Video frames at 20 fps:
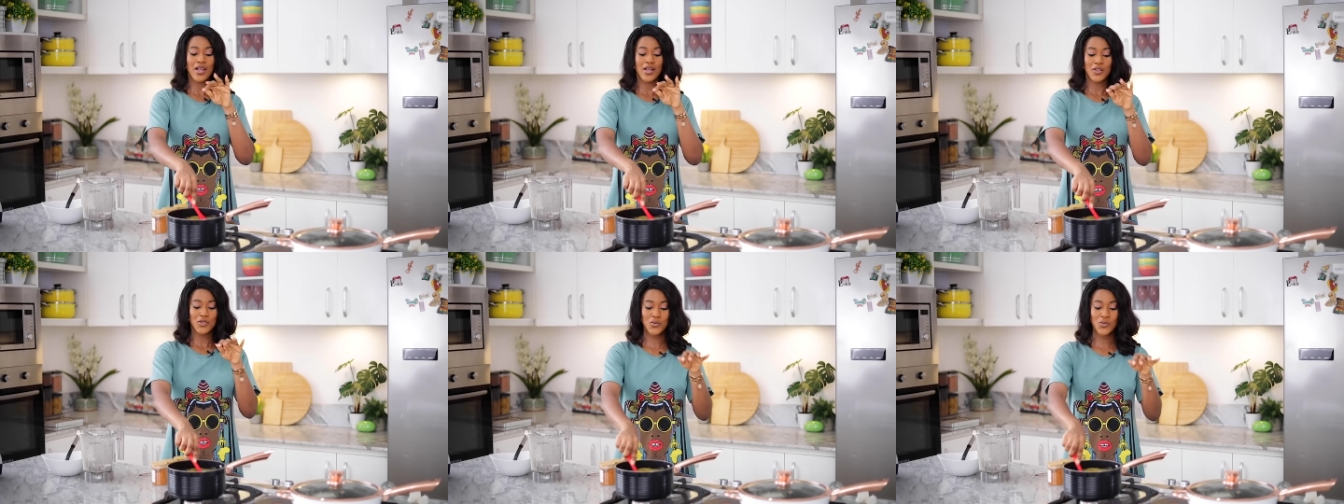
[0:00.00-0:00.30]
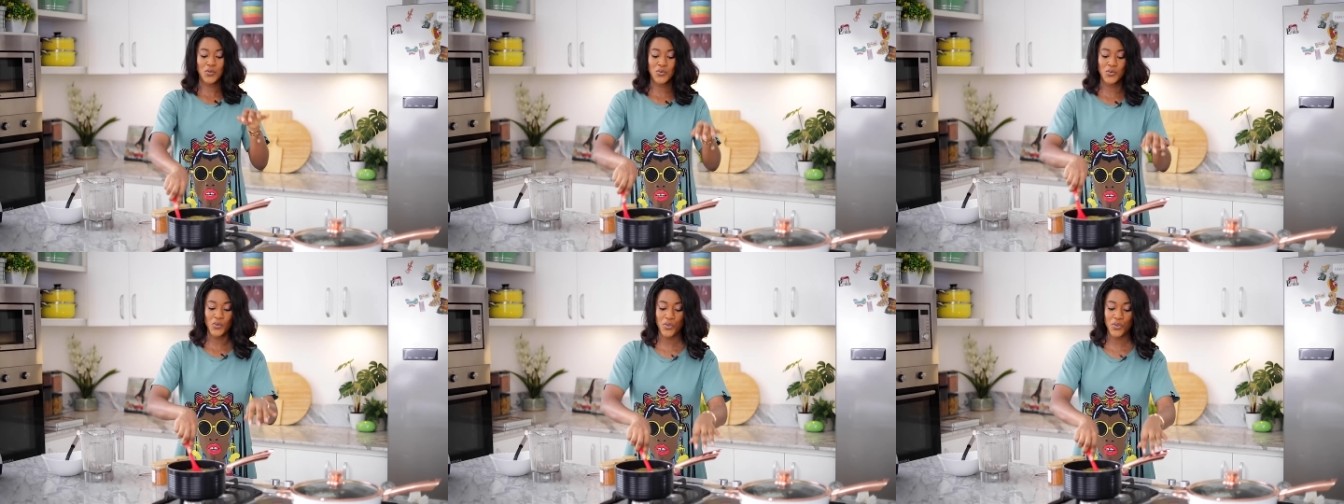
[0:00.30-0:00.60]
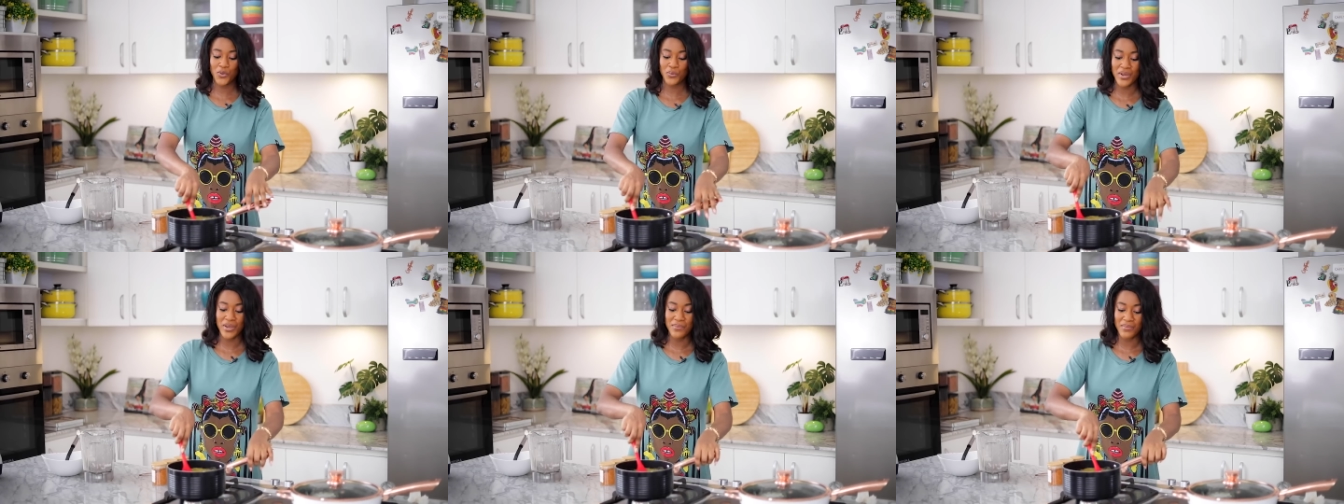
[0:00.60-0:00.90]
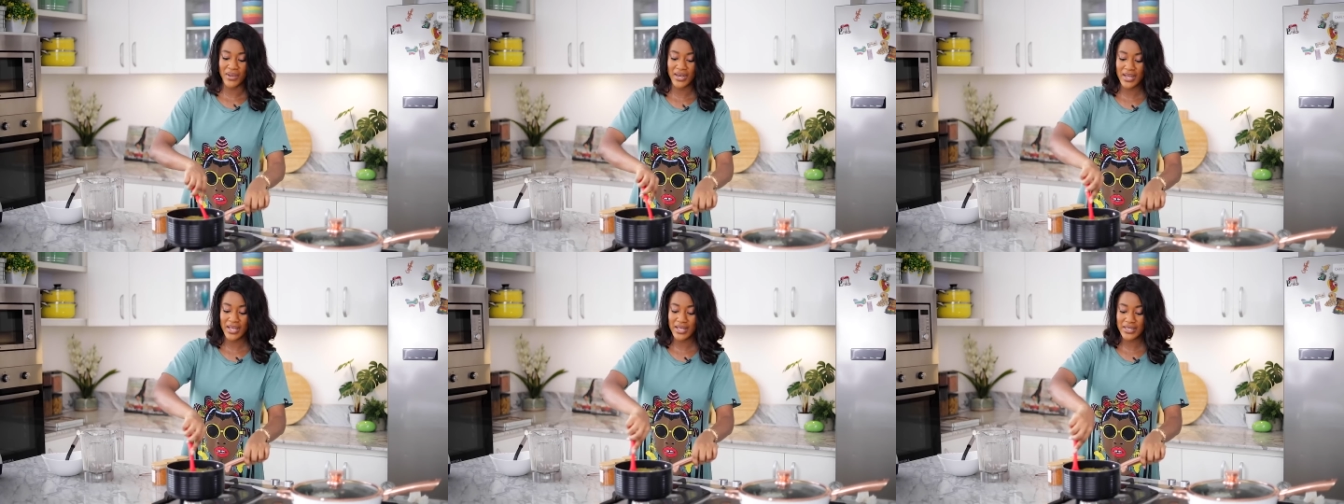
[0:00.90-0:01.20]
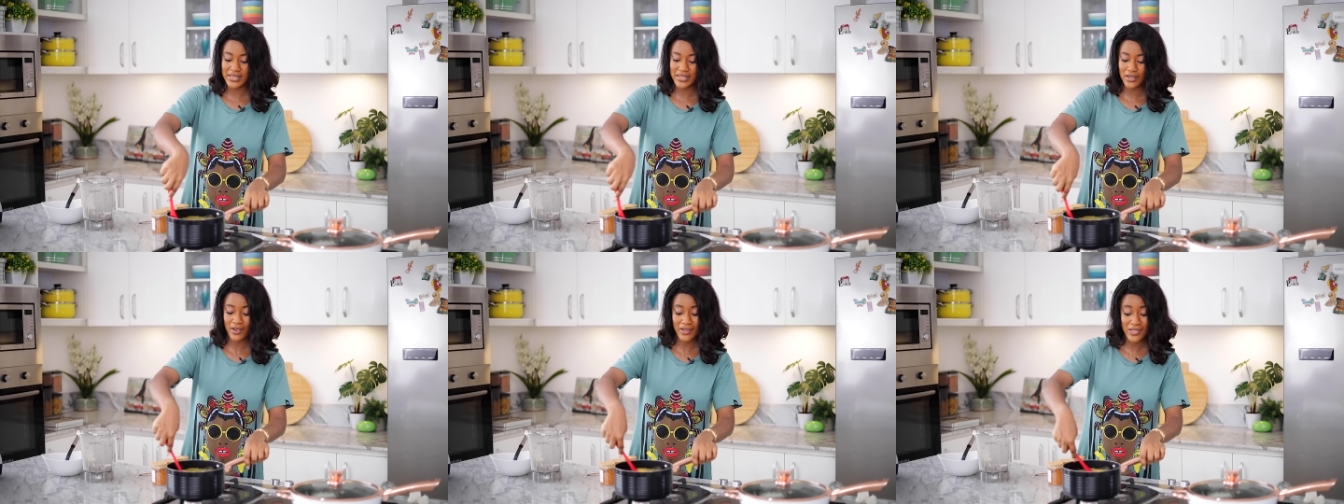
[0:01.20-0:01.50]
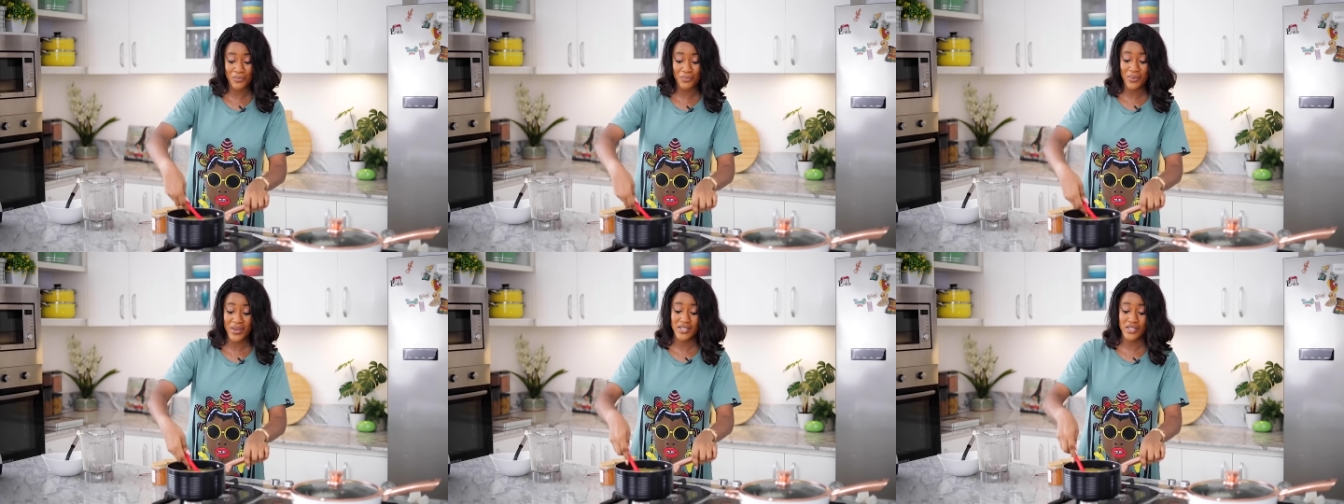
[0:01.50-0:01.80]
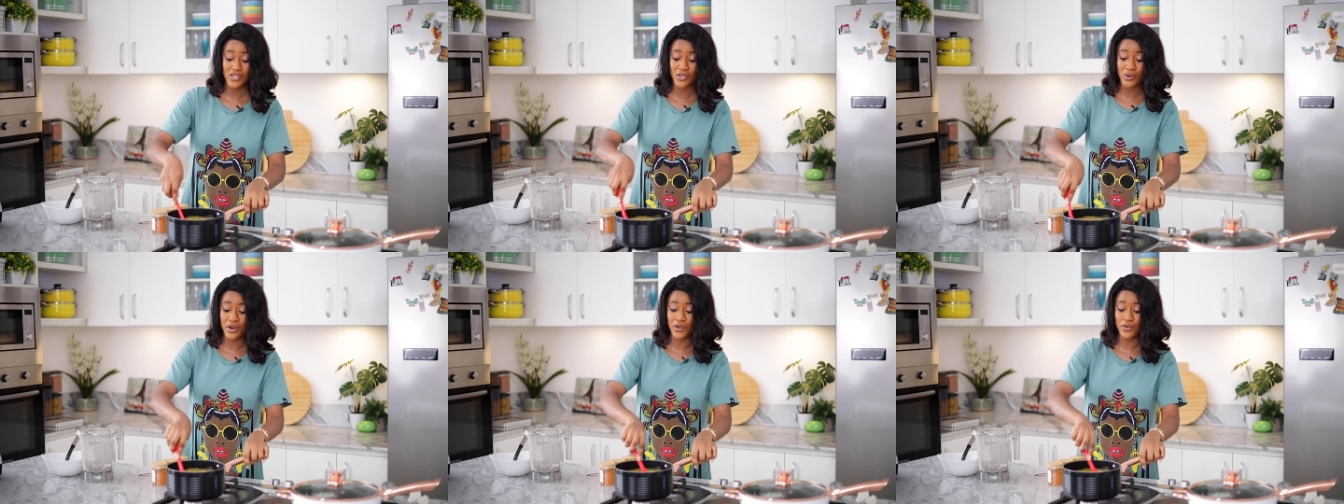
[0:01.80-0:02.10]
two to three minutes because the beans
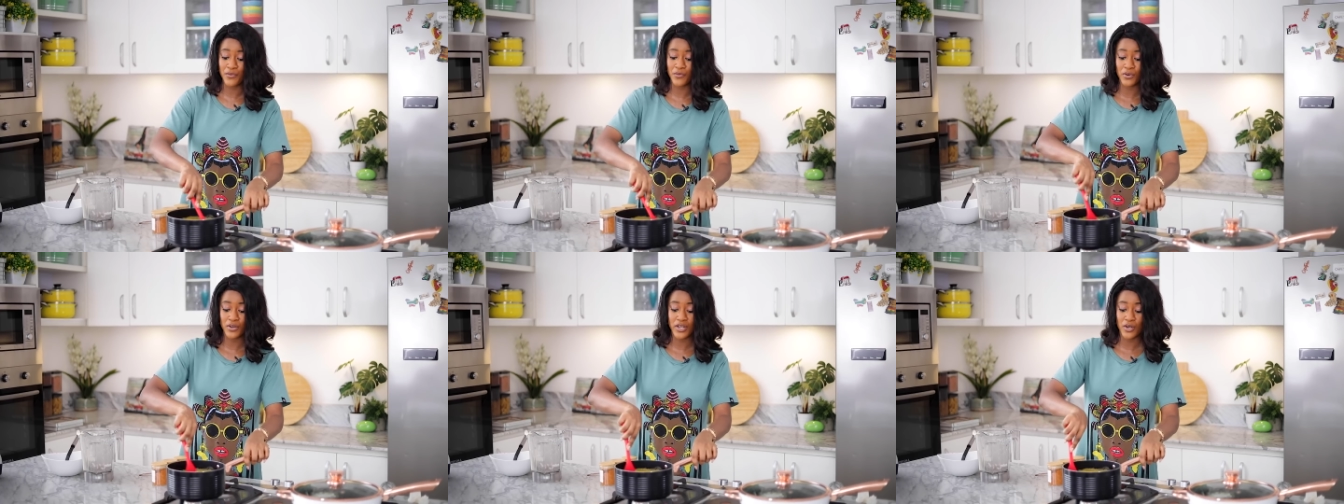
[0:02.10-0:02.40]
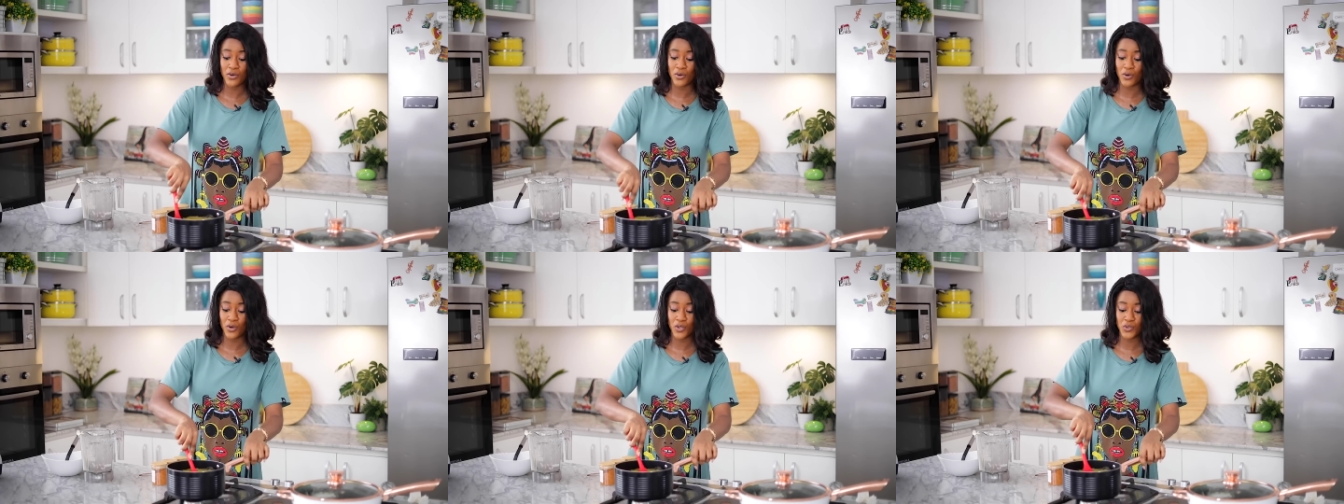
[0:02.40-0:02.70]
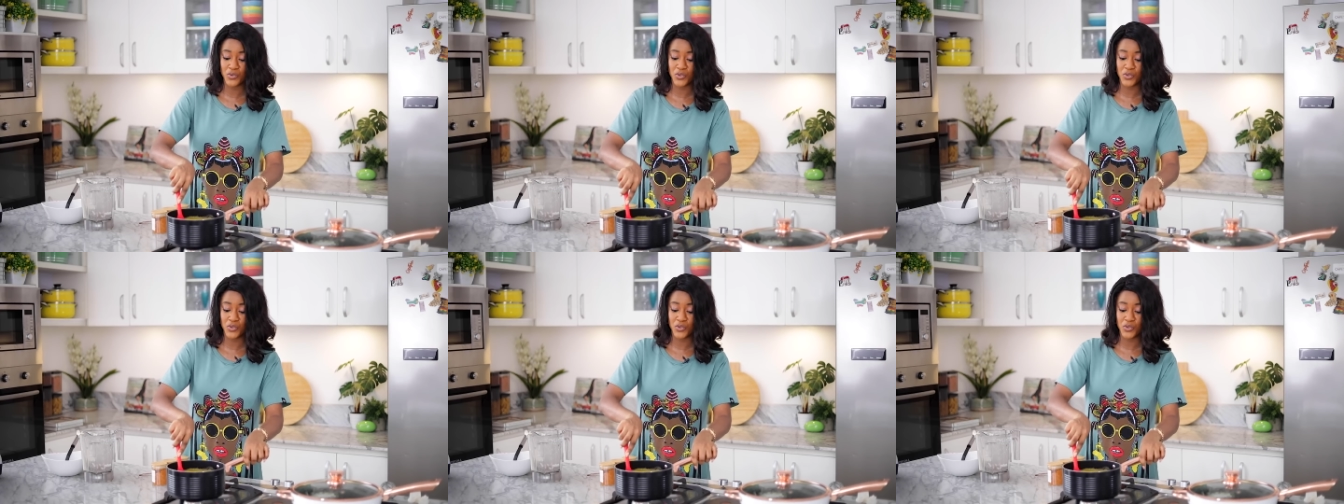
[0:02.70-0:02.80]
is already fully cooked.